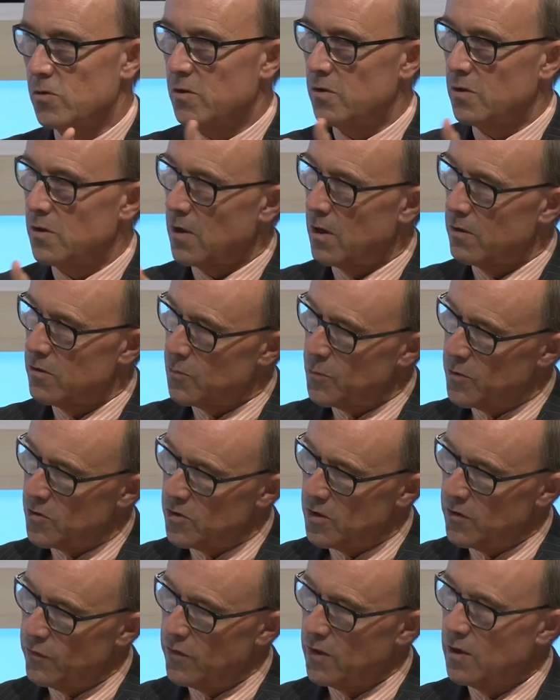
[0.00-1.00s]
it done
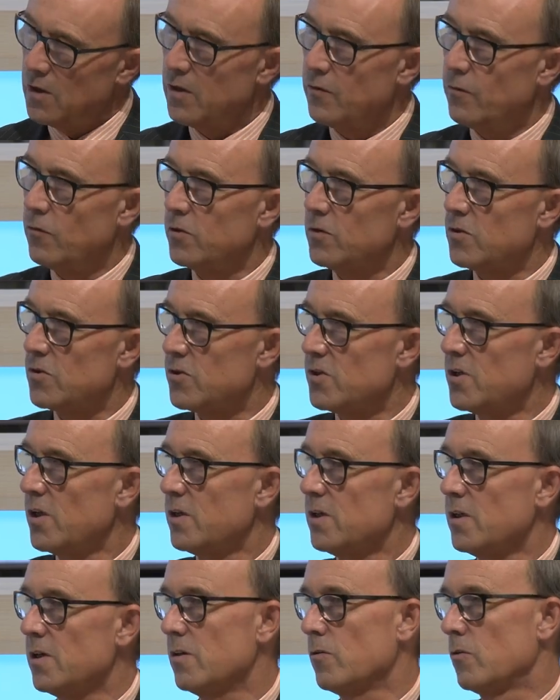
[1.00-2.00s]
specifically for the
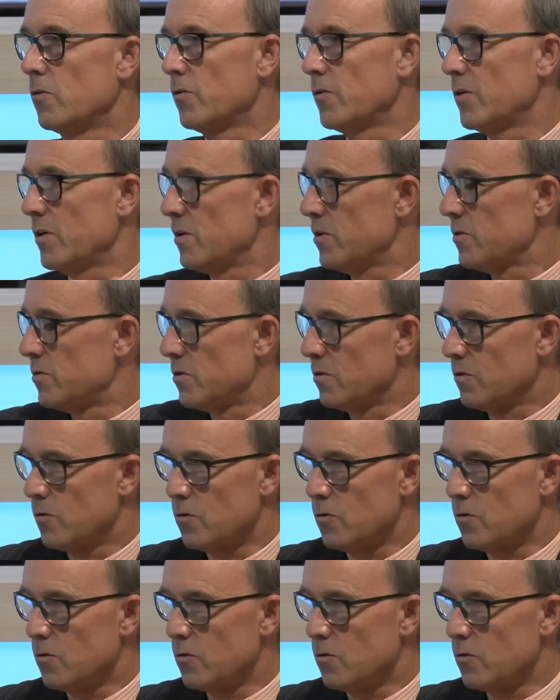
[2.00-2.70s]
study, or they are